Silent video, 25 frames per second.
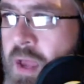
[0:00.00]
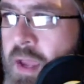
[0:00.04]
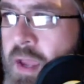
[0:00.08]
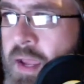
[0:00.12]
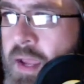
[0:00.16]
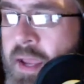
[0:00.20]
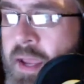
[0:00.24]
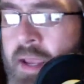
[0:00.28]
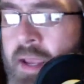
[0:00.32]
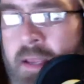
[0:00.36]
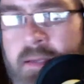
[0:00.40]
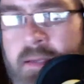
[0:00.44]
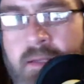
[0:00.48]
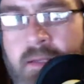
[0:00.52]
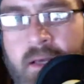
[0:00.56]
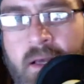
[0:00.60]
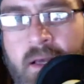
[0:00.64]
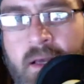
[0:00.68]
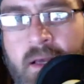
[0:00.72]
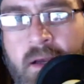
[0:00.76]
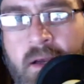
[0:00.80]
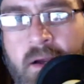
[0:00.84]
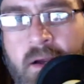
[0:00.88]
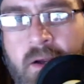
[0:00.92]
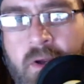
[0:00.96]
And
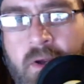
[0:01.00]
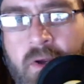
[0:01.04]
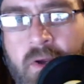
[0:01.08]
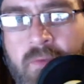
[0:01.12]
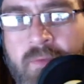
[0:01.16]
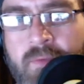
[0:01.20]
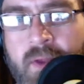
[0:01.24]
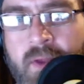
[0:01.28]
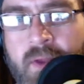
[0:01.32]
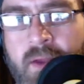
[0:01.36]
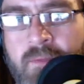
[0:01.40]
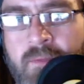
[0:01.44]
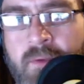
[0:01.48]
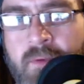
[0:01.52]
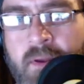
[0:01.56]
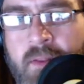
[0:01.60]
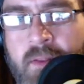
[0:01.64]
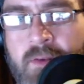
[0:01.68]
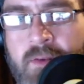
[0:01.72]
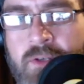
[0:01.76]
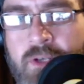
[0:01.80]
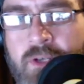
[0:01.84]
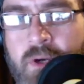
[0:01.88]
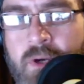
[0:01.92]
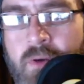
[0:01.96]
our good friend of the
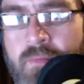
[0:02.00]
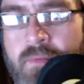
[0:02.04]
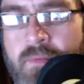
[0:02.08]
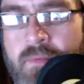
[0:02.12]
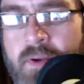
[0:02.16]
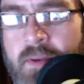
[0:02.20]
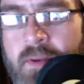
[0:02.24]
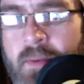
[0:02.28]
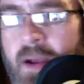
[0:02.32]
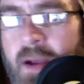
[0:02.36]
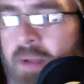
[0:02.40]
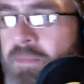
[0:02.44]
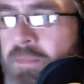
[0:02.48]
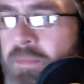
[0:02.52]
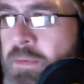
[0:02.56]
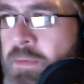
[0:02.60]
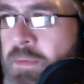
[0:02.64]
show, friend of mine from